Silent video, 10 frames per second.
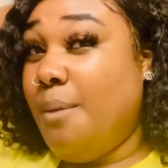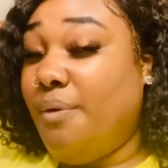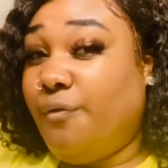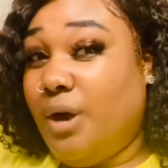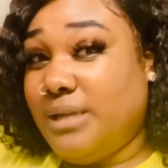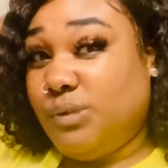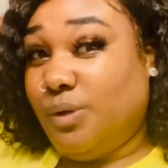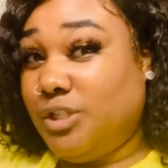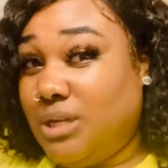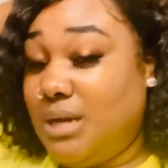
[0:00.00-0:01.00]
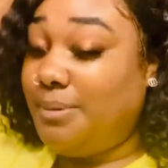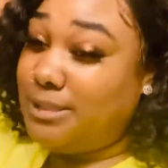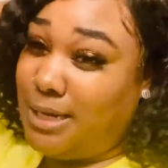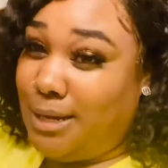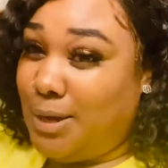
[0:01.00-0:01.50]
before I switch it up,
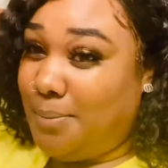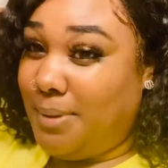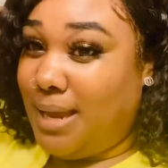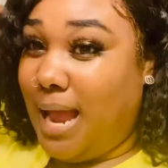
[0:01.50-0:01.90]
because y'all know me,